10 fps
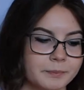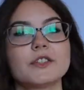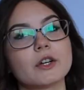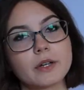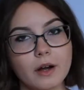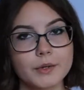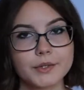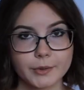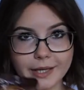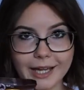so it
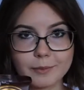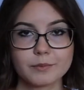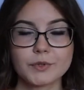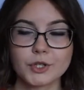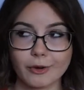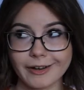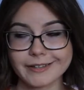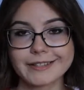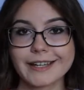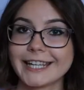also came to
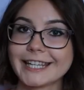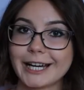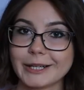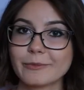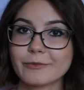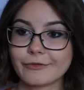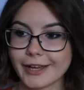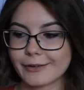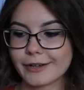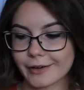us, and I'm very,